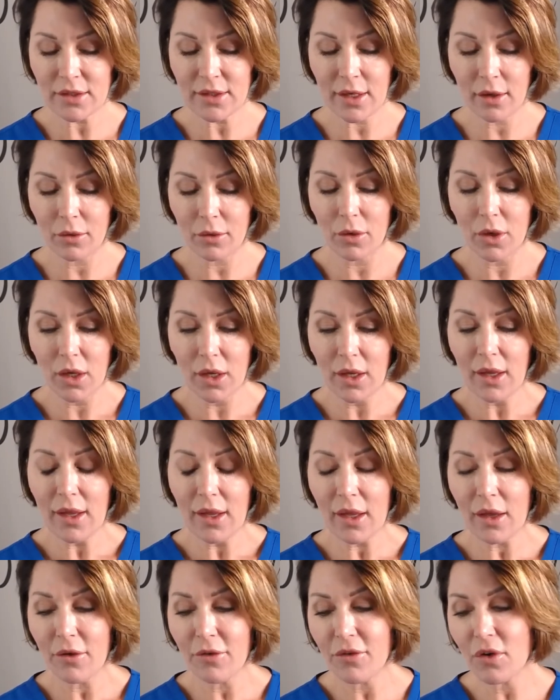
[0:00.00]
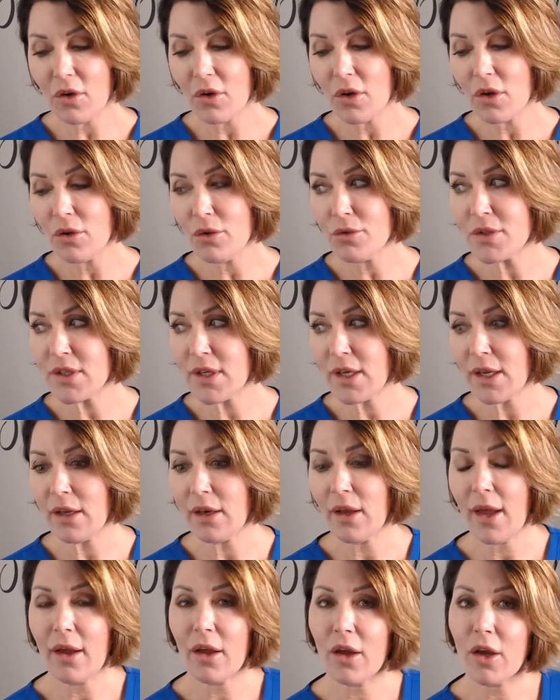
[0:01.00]
Now, if you're
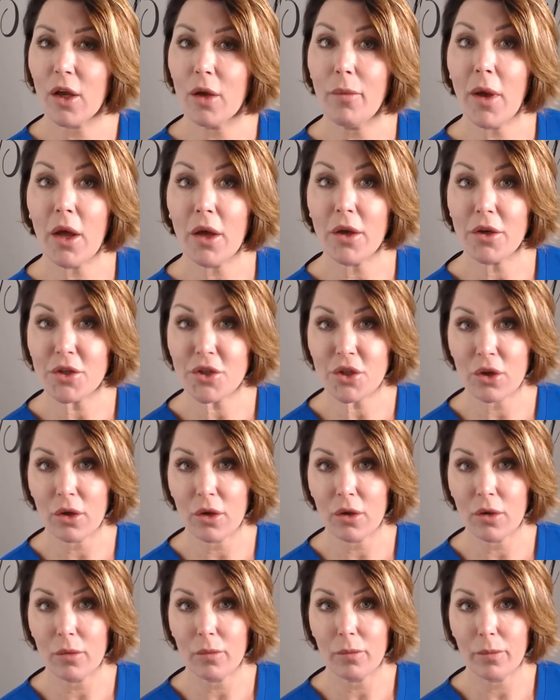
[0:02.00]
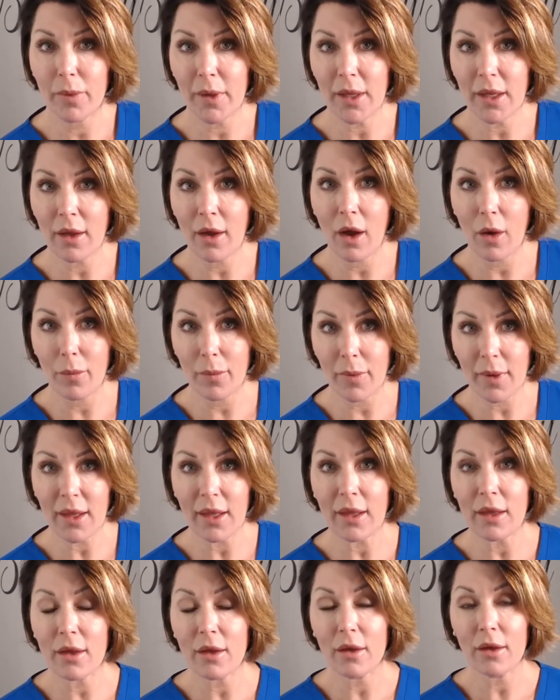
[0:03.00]
using a commercial
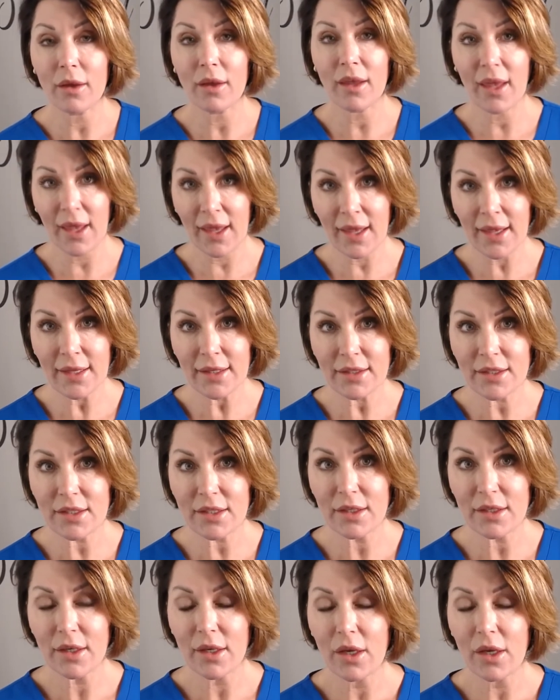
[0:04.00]
PRP kit,